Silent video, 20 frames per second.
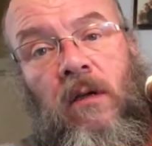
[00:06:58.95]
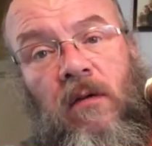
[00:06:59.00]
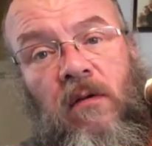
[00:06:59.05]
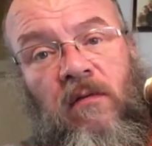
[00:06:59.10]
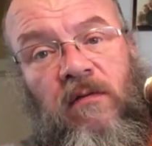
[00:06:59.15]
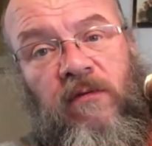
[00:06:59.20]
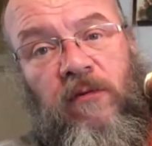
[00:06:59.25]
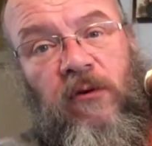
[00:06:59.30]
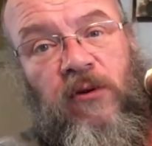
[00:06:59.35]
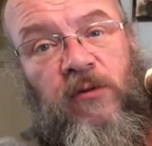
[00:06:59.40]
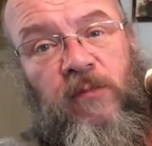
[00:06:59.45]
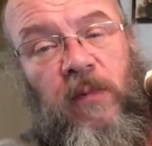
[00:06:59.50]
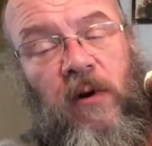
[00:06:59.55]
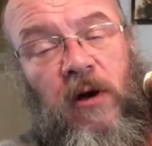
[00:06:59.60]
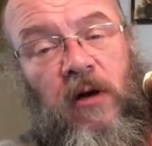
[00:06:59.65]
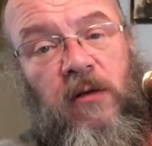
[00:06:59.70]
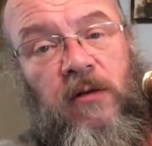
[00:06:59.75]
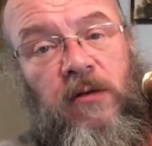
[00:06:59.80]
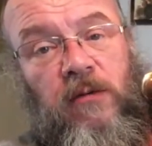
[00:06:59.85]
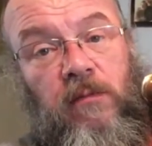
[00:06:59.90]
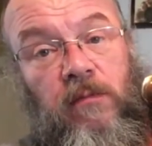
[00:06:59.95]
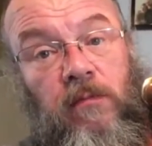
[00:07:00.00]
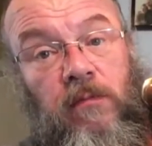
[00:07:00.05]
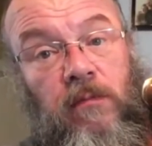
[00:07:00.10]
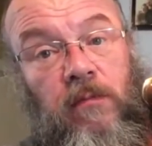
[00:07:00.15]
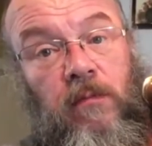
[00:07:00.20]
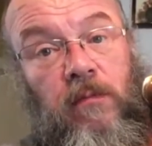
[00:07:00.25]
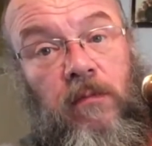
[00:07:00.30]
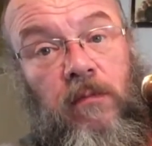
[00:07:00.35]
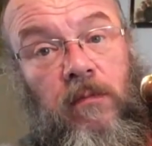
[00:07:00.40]
first part,
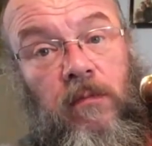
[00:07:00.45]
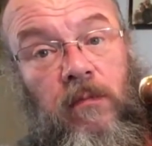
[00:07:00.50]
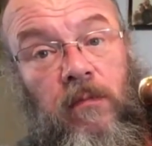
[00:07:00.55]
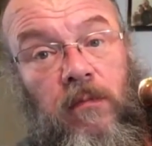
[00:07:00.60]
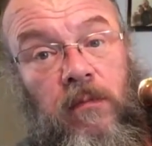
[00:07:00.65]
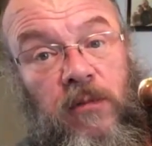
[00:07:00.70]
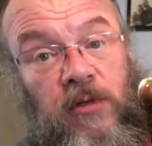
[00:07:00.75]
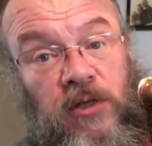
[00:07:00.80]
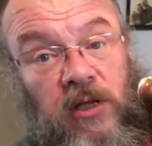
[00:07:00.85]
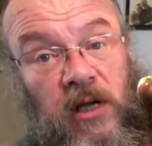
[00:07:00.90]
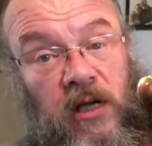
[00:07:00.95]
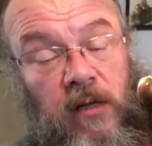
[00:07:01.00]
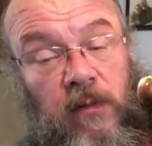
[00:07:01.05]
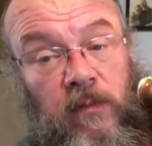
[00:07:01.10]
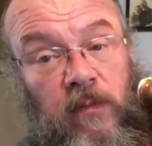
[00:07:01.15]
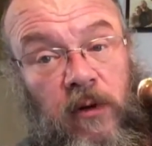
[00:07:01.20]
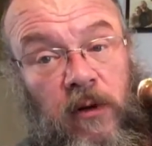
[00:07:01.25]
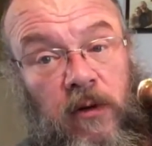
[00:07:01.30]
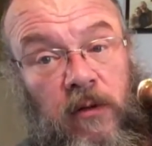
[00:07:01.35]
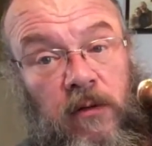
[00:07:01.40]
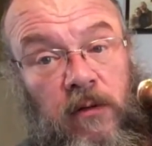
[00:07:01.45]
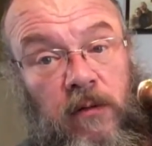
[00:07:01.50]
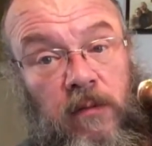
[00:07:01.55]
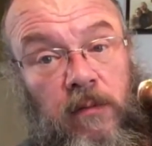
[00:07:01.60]
second part,